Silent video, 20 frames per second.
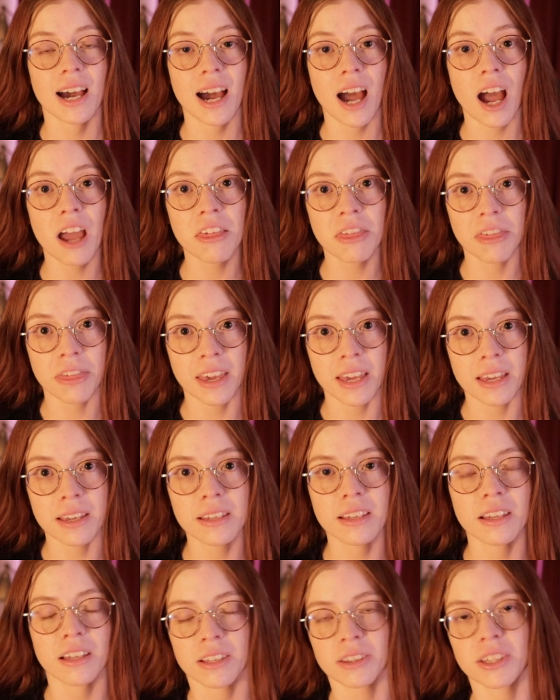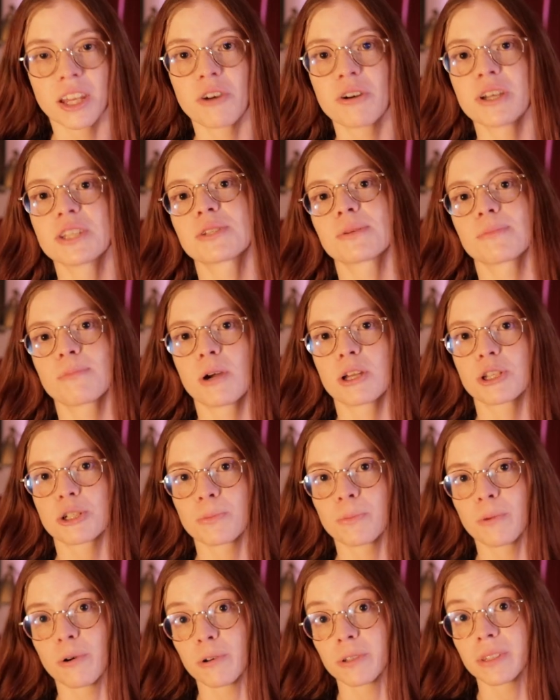I think there is much
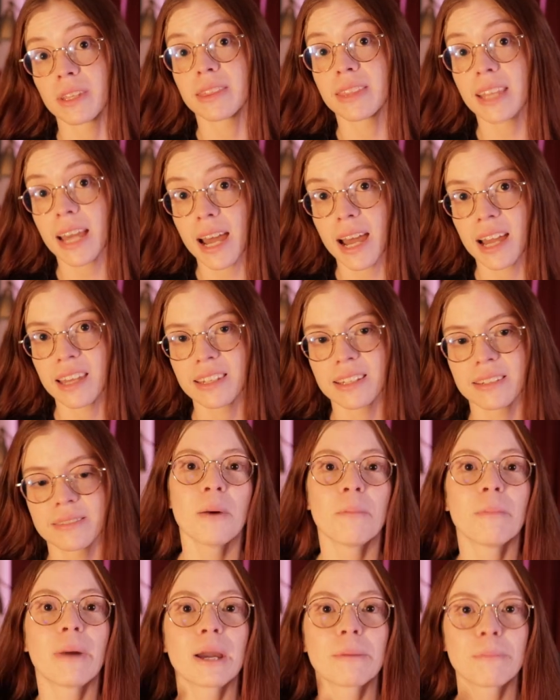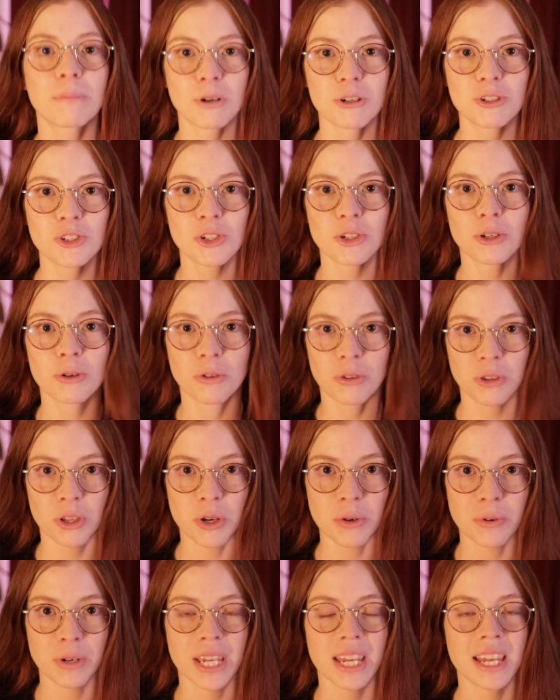more than that. My personal
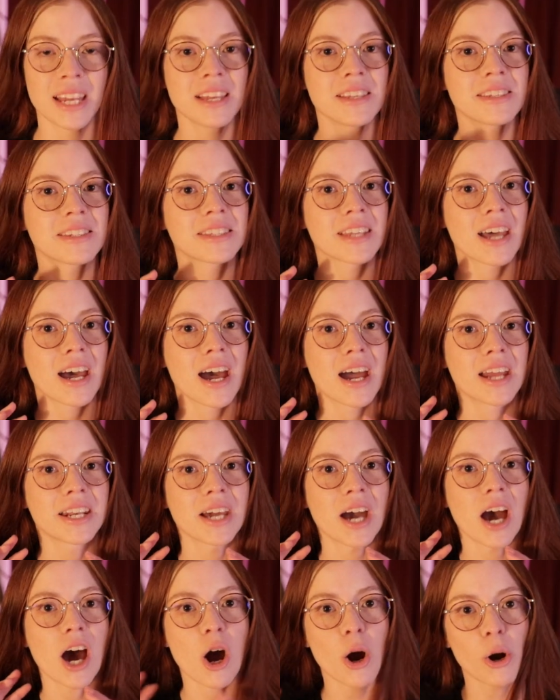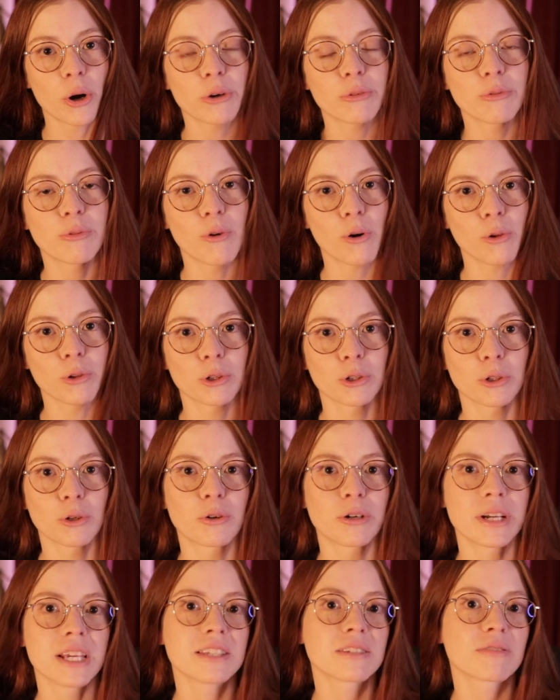theory is that our
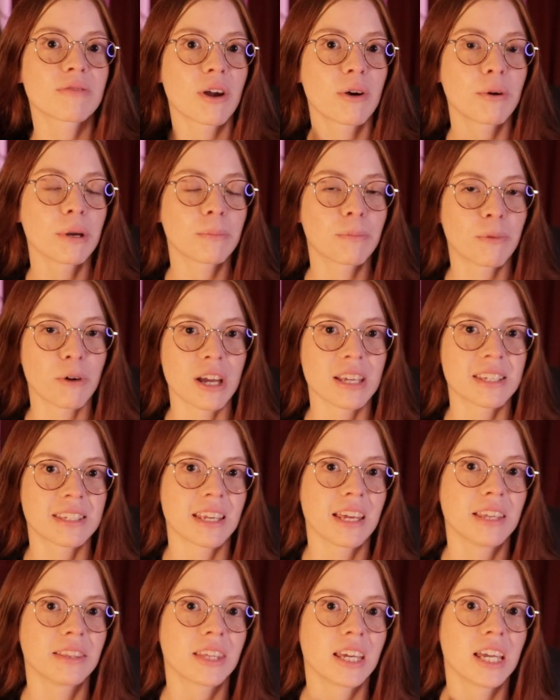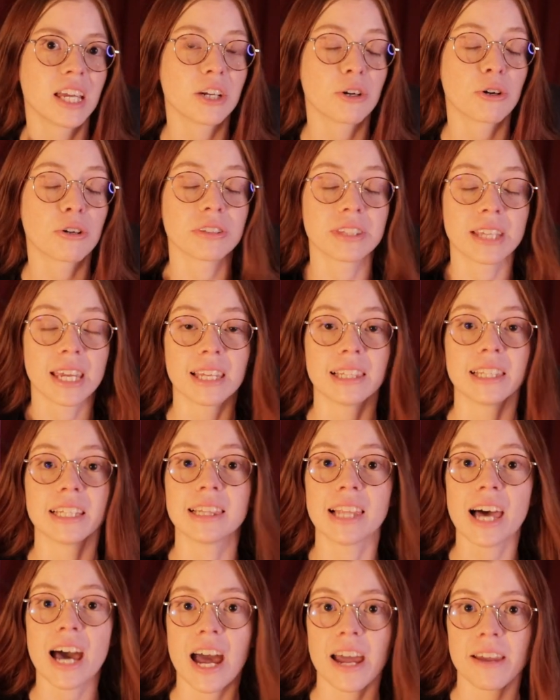folklore is very present in our daily
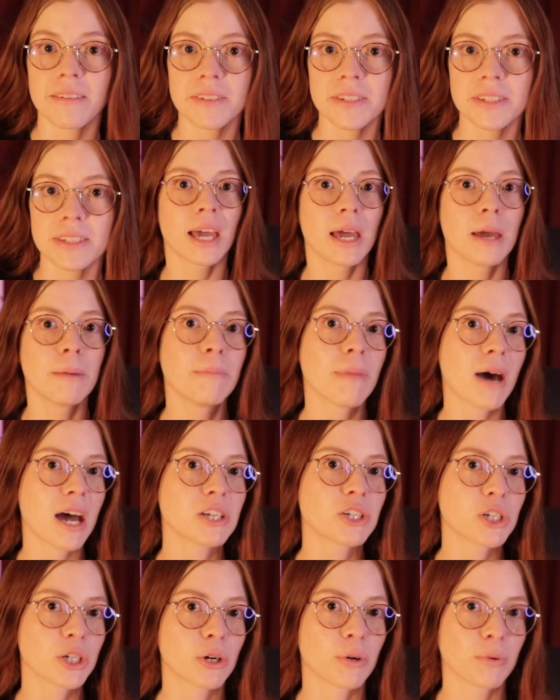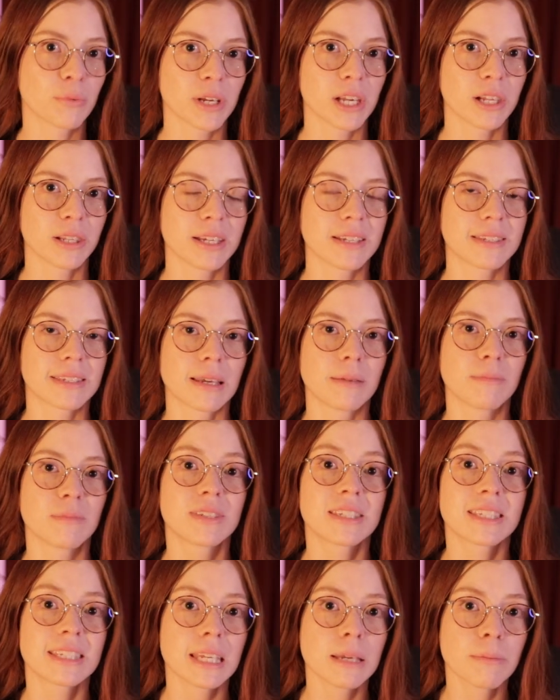lives, and magical realism
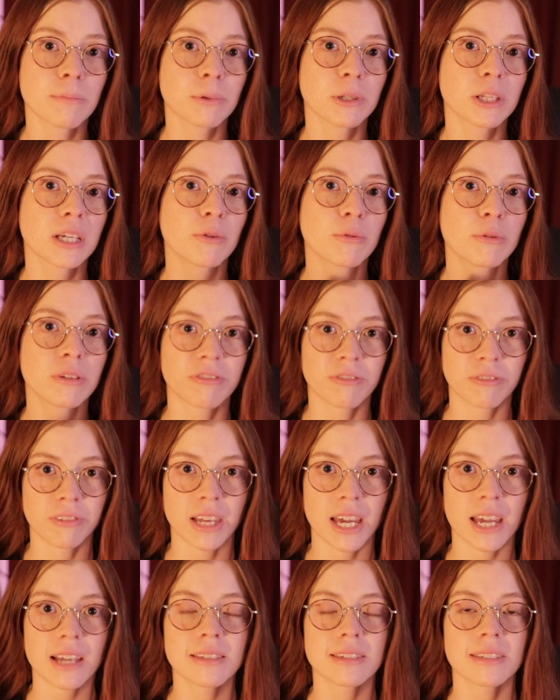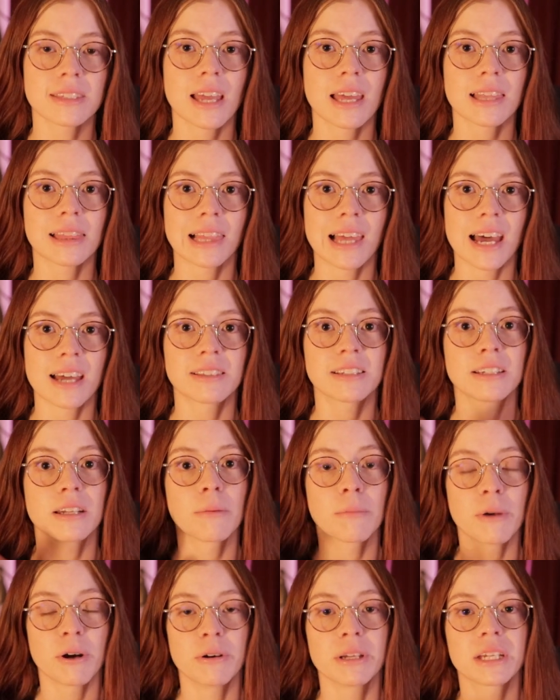simply reflects that Latin
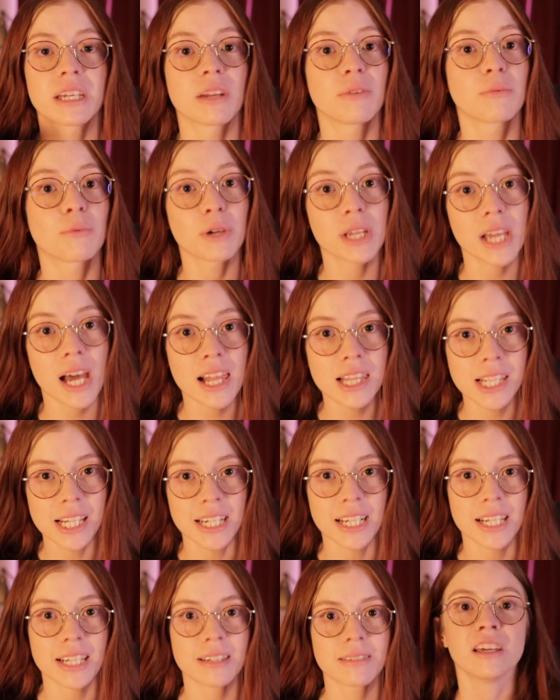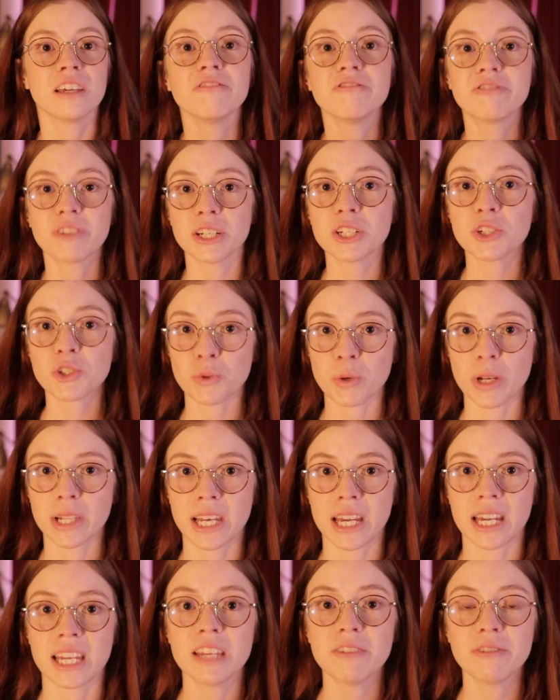American reality. In
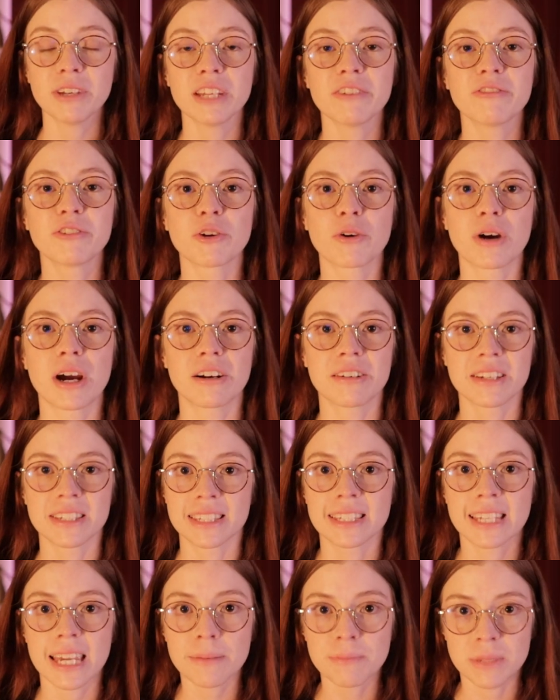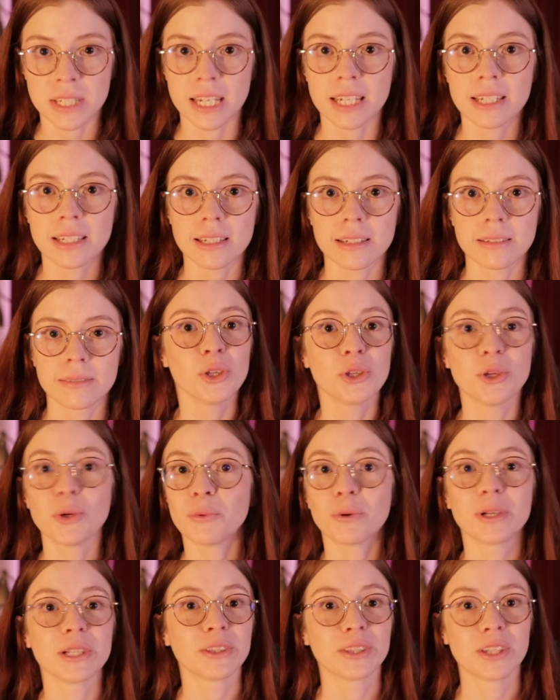Venezuela, even if you are a skeptic, you
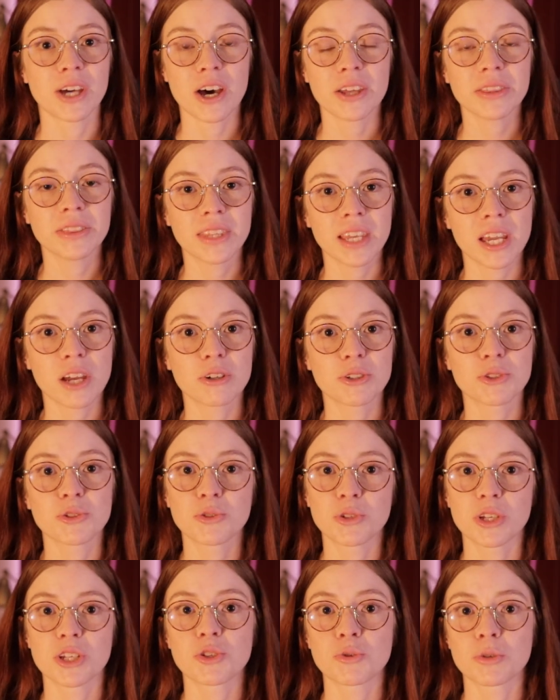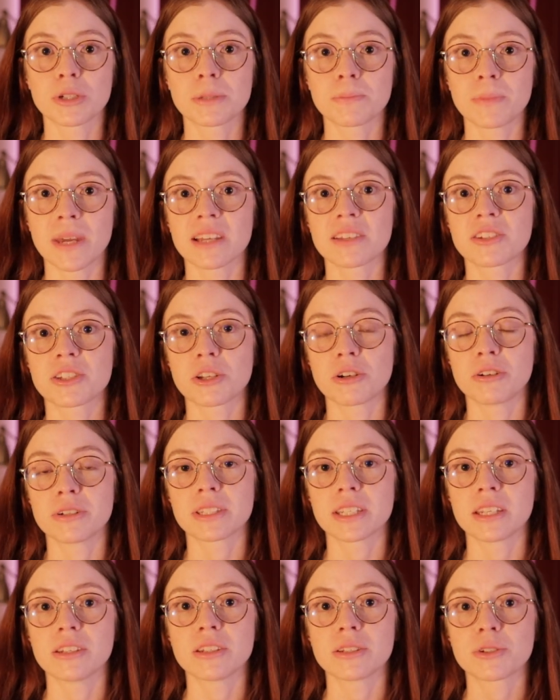will not dare to disrespect
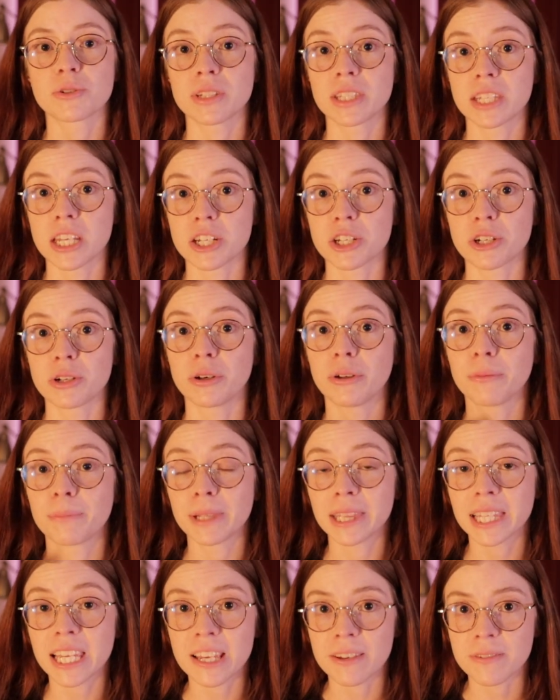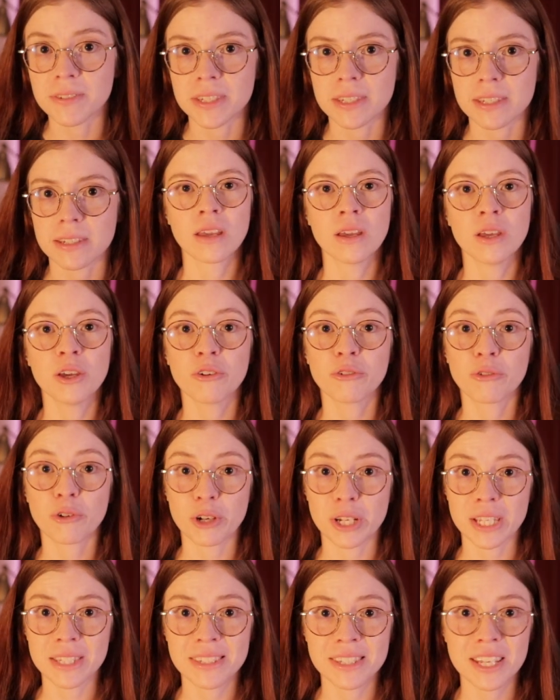certain traditional beliefs. For
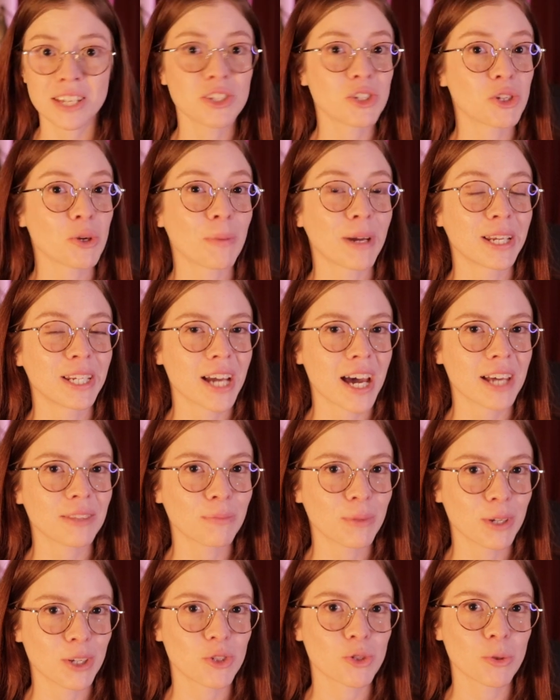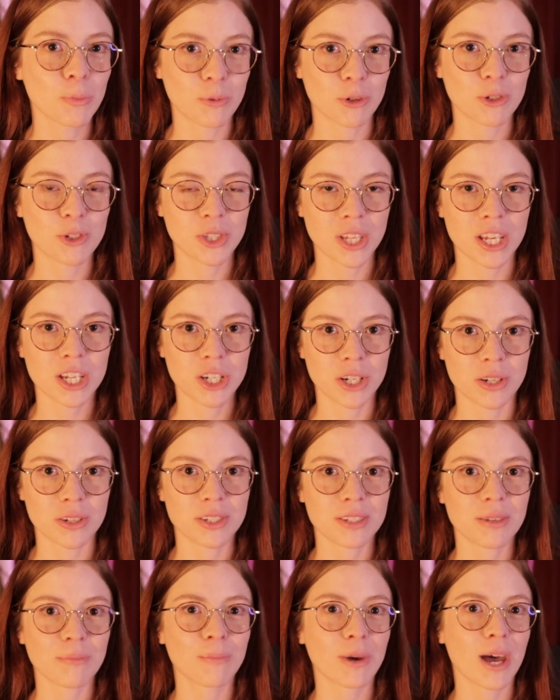instance, you might not be
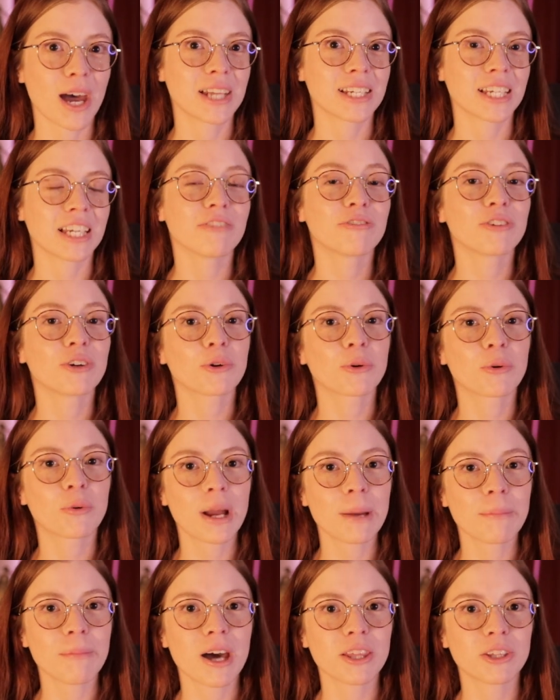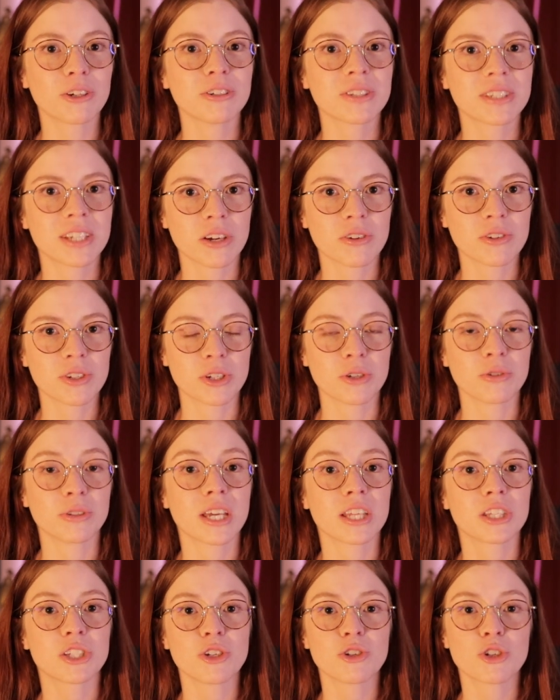superstitious, but if your grandmother tells you
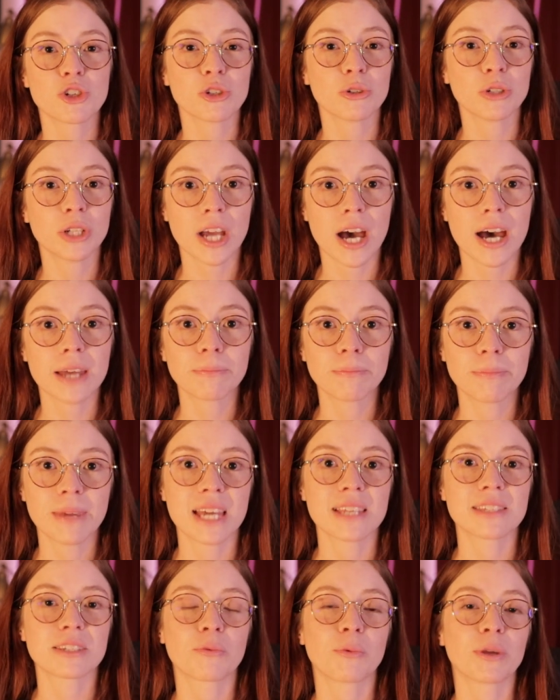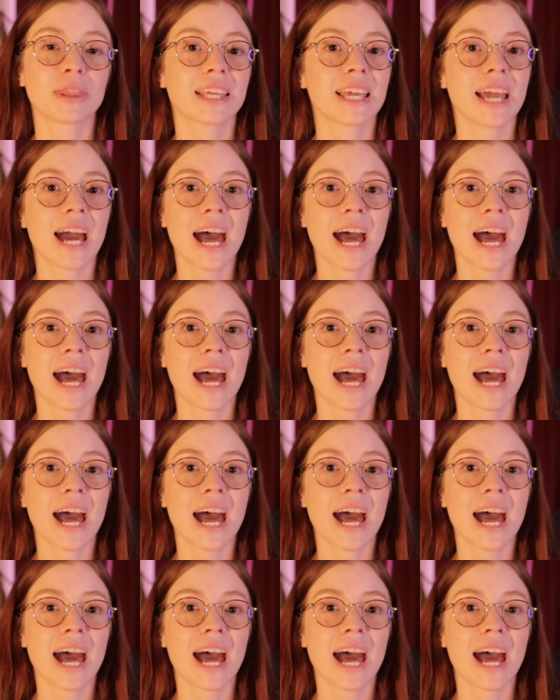that you should not mess with the